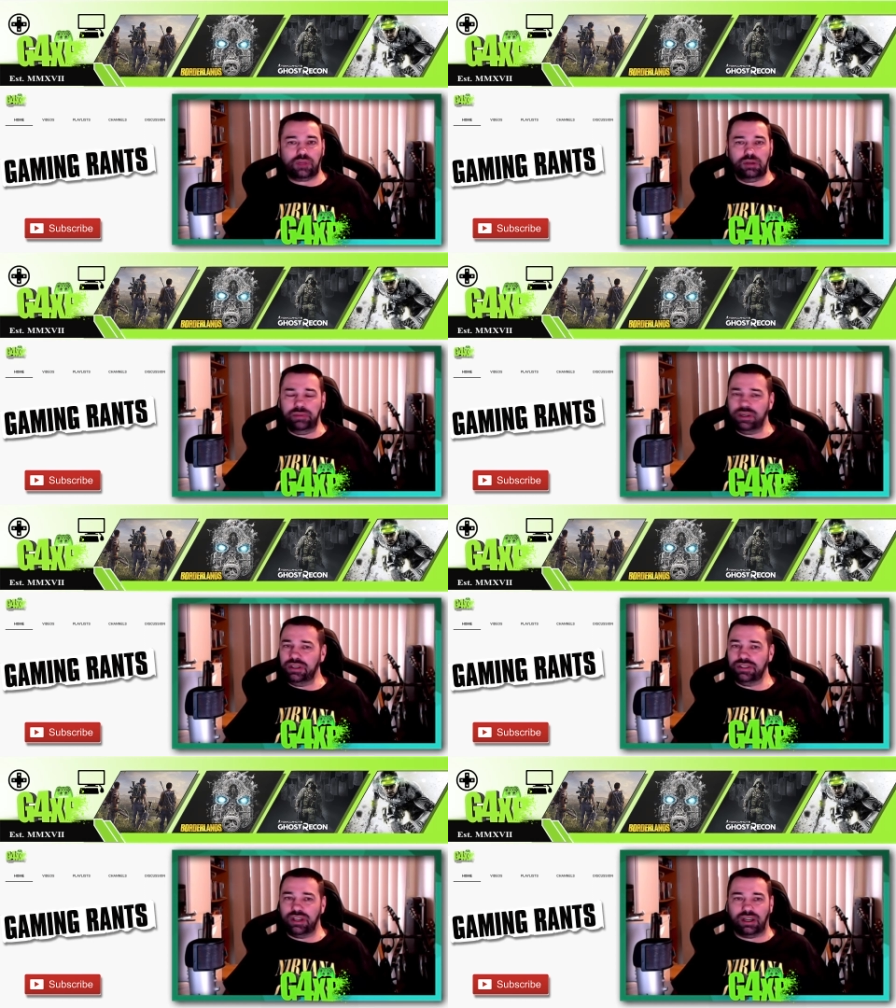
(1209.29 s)
but
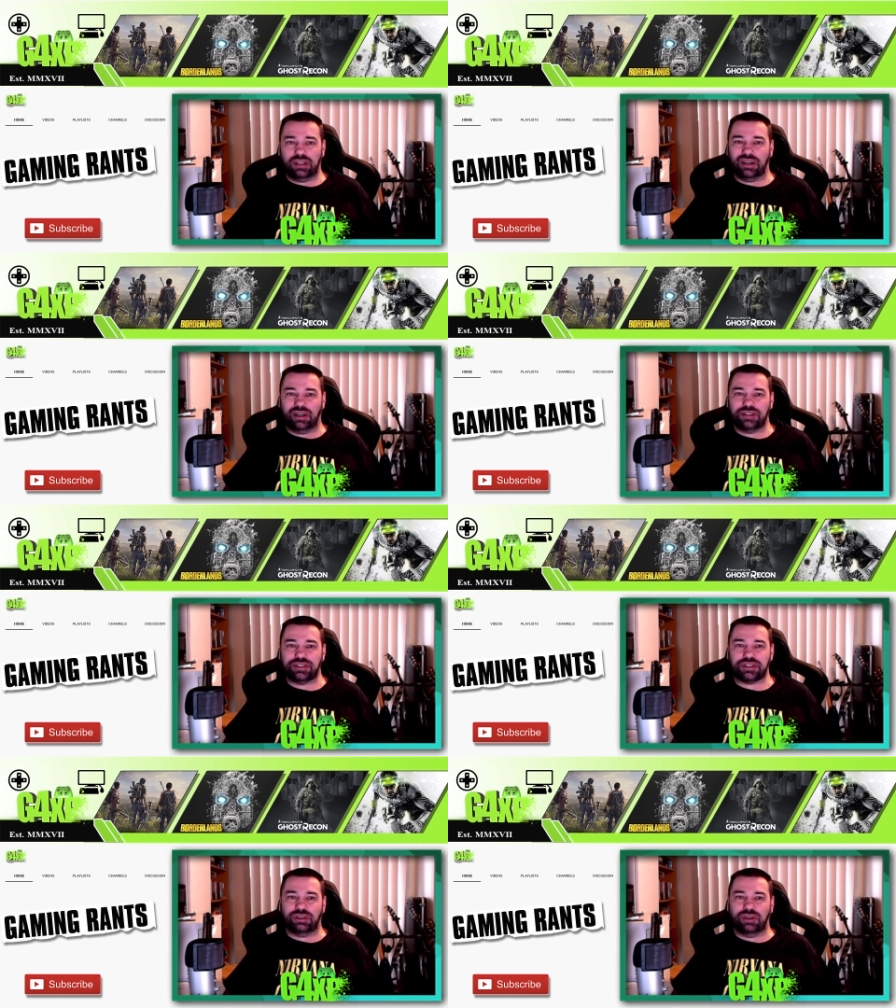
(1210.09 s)
it, I, I
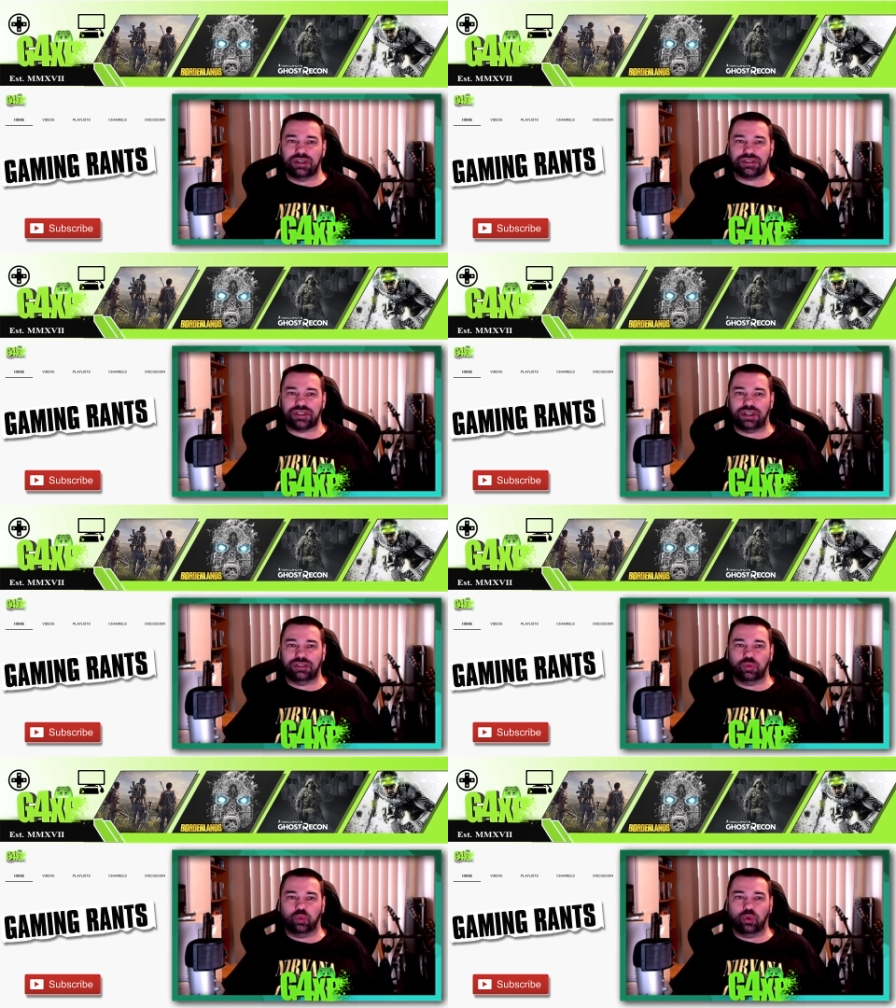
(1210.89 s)
just don't
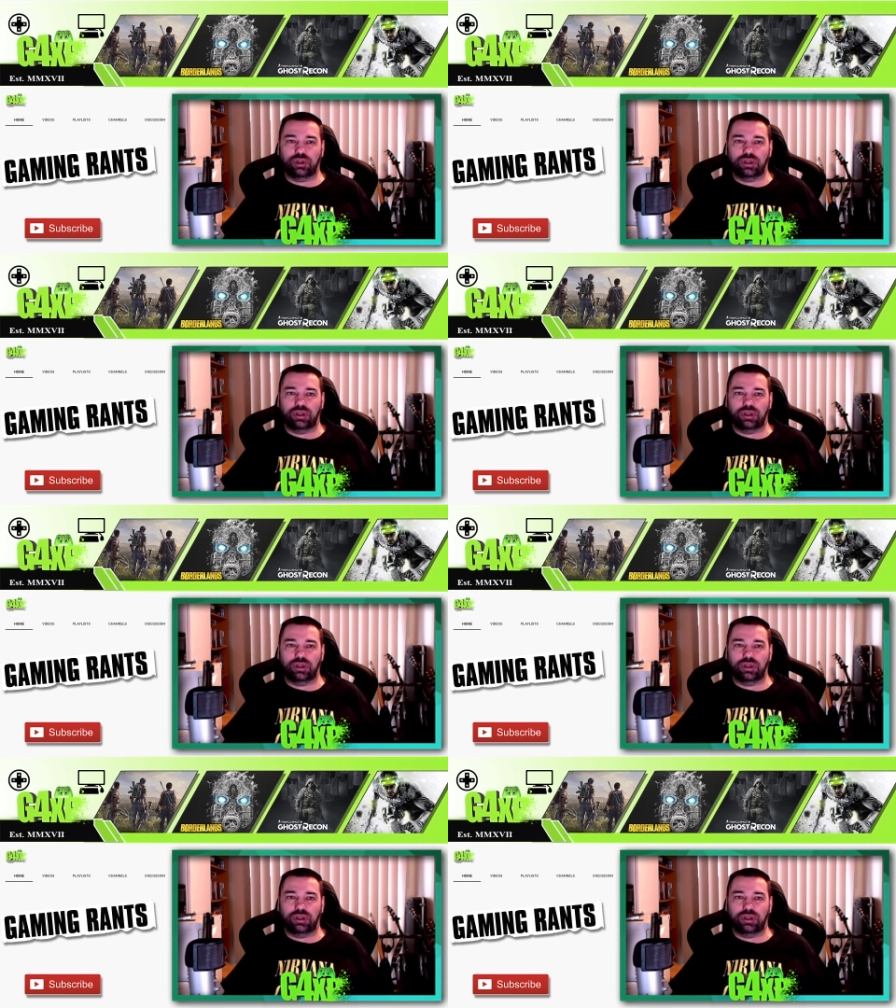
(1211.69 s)
understand what